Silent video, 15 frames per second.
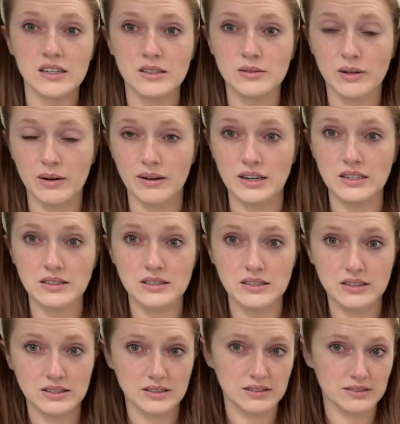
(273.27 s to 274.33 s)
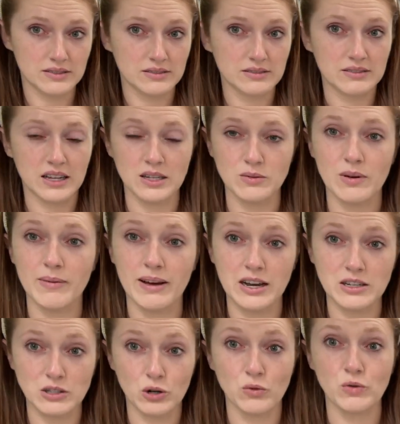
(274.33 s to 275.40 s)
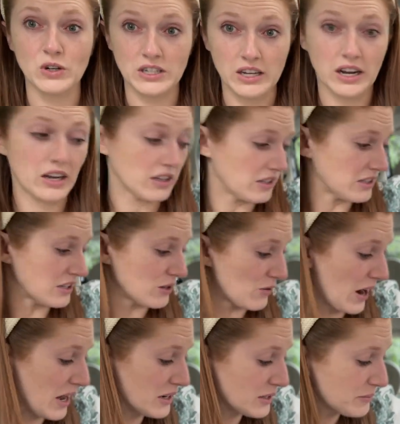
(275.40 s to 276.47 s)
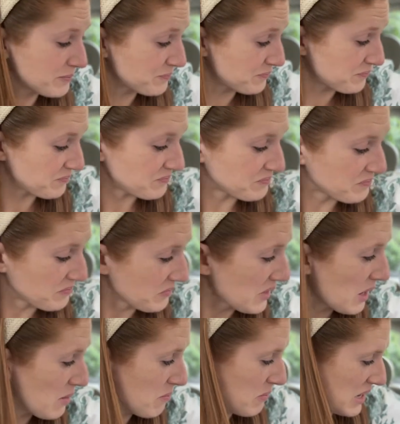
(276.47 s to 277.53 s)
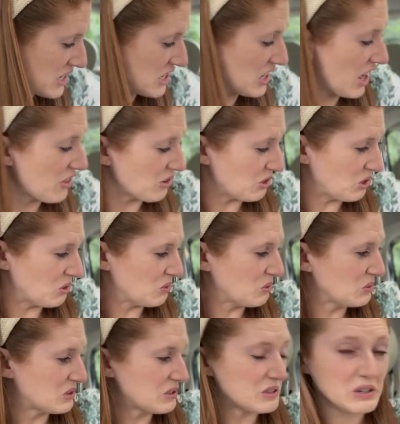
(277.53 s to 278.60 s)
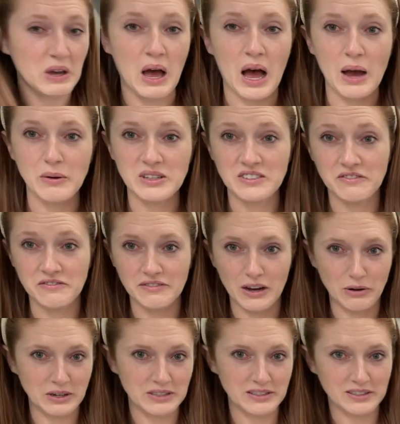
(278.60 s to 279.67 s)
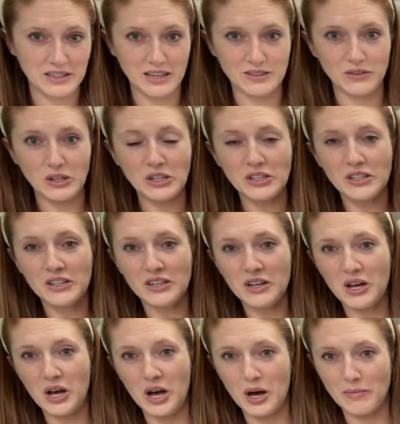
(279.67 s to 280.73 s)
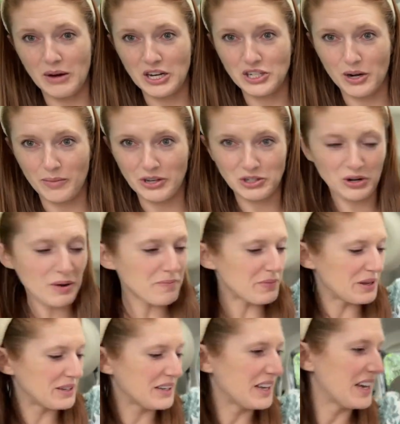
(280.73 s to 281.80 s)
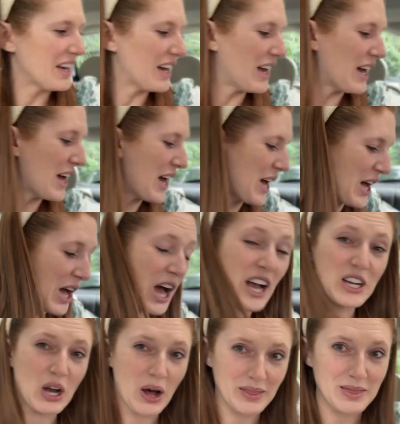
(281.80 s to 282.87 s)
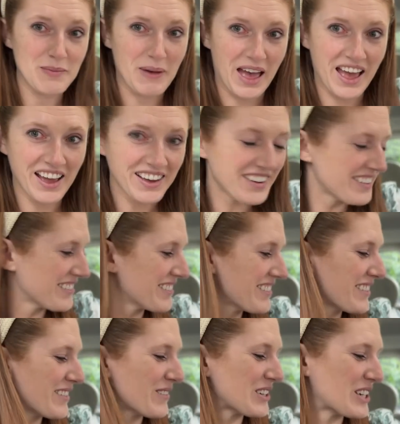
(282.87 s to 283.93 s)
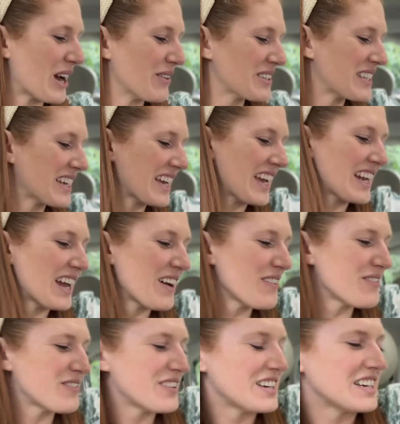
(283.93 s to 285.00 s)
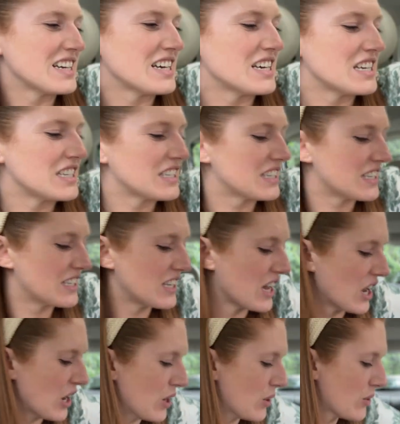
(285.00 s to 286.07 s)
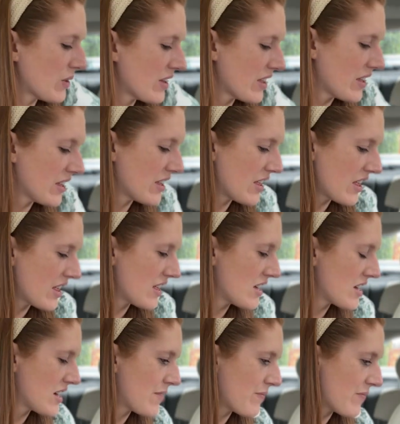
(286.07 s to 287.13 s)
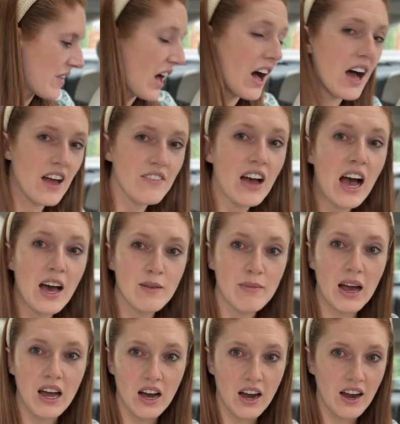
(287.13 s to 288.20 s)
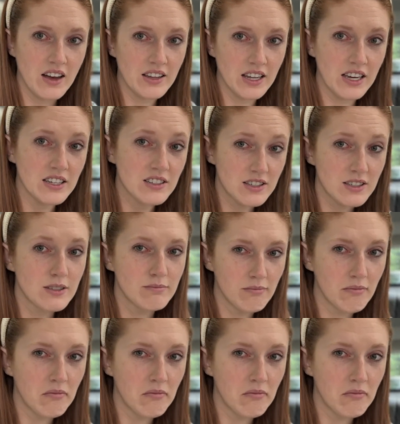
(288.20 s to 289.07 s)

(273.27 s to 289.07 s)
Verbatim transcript: Sorry, that's why my eyes are ridiculously red. But in other news, I was very successful on my shopping trip. I got the bag, which I was thinking of. So I've had my eye on this